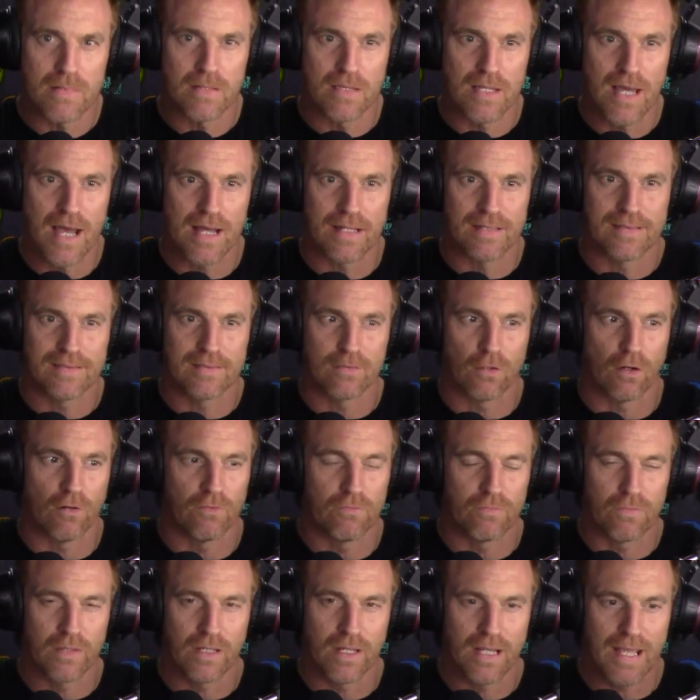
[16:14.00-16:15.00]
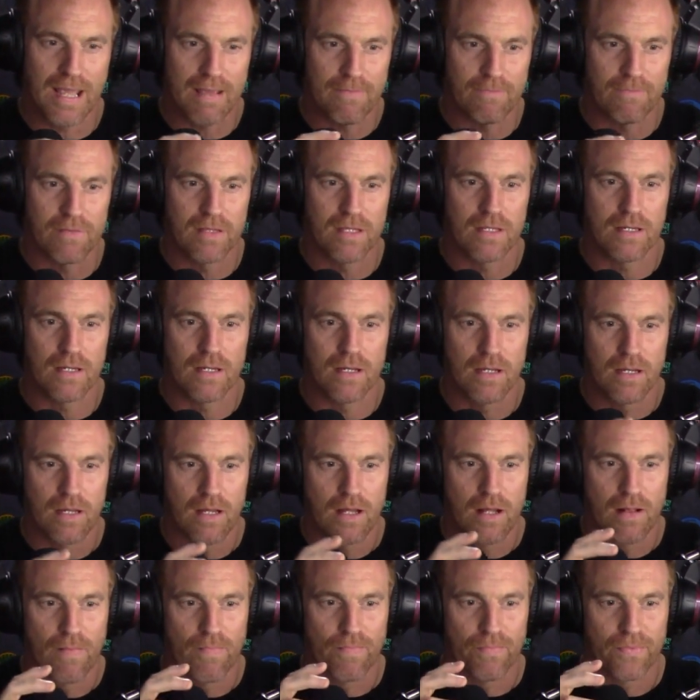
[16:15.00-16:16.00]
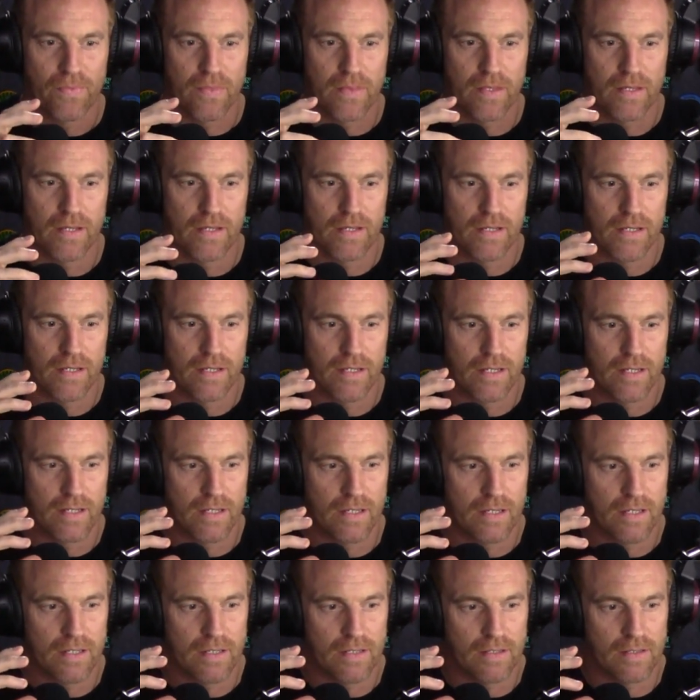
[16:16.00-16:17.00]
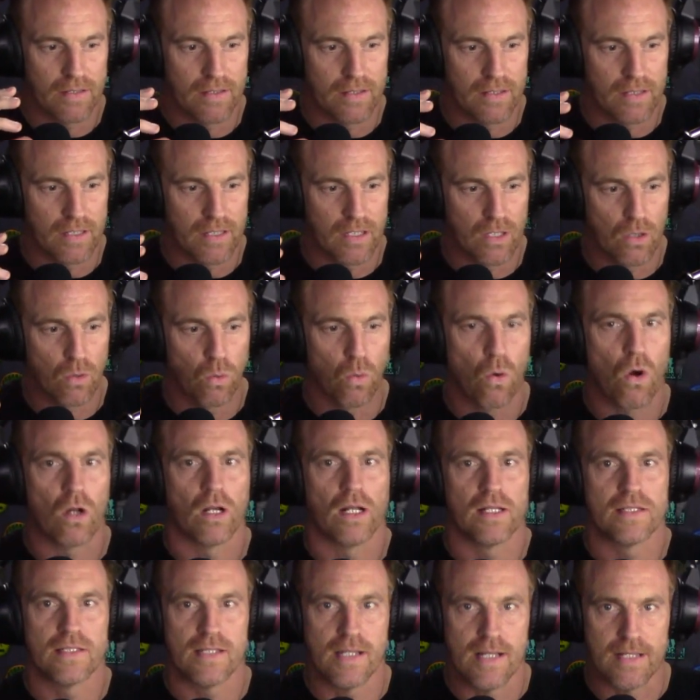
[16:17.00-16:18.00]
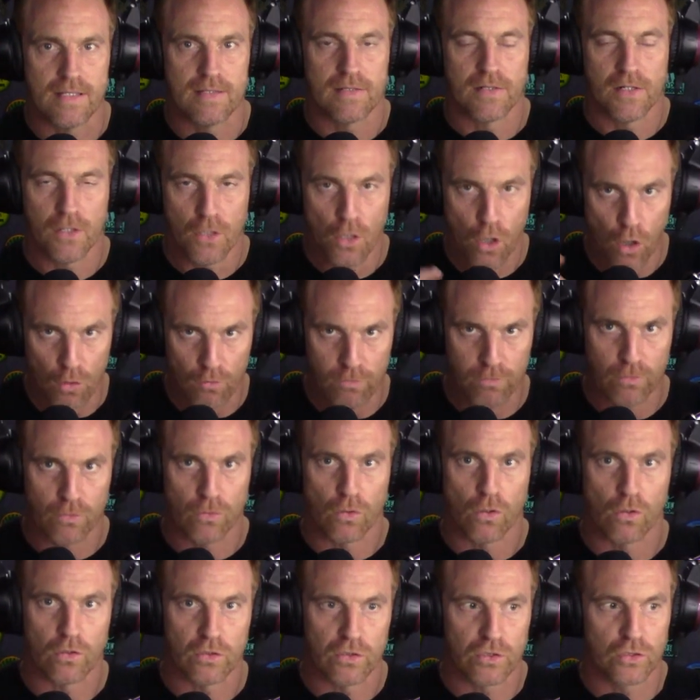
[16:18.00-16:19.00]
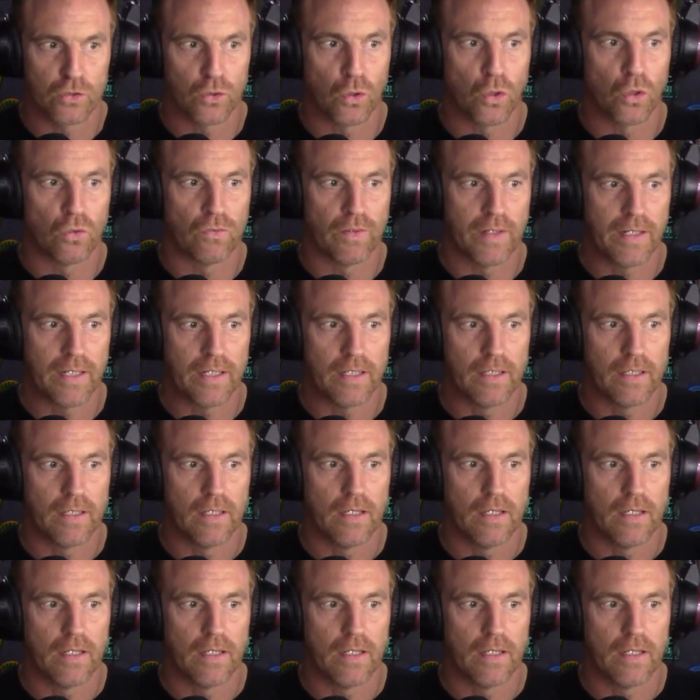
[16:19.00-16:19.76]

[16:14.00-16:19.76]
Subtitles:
that sort of give the quality to the overall story.